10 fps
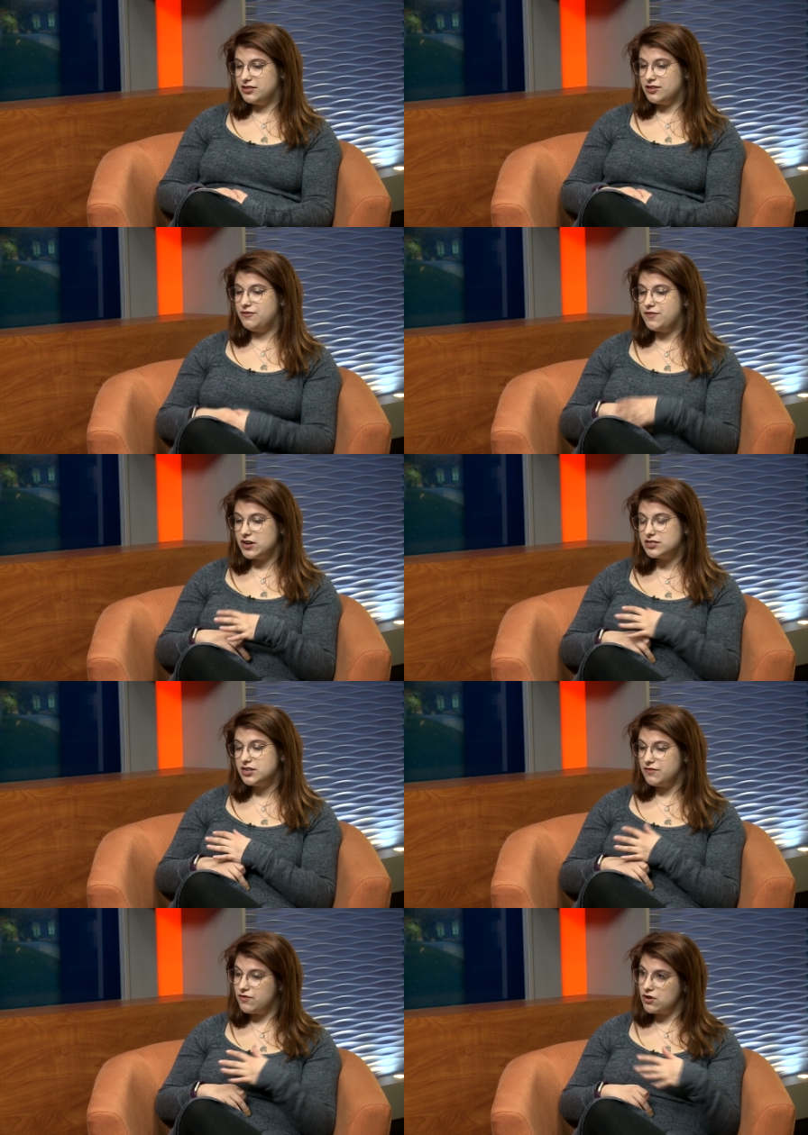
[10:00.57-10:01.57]
the first
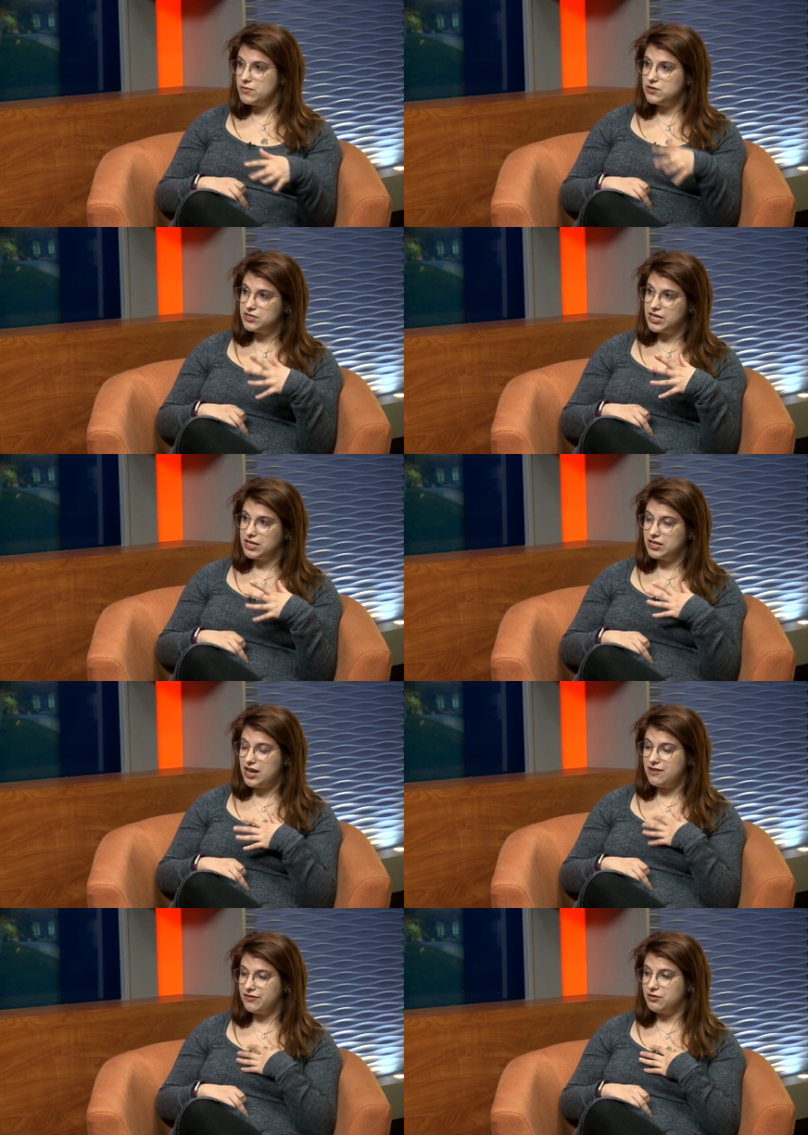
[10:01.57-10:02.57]
and foremost thing
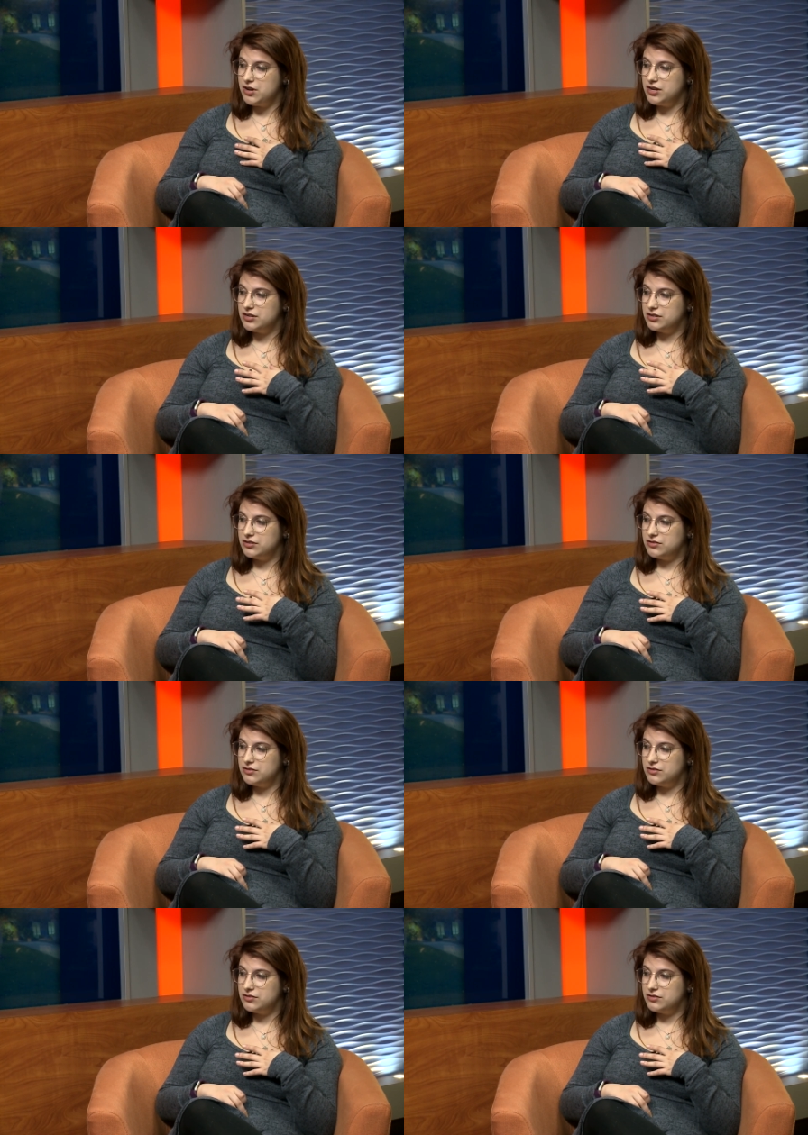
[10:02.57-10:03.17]
that everyone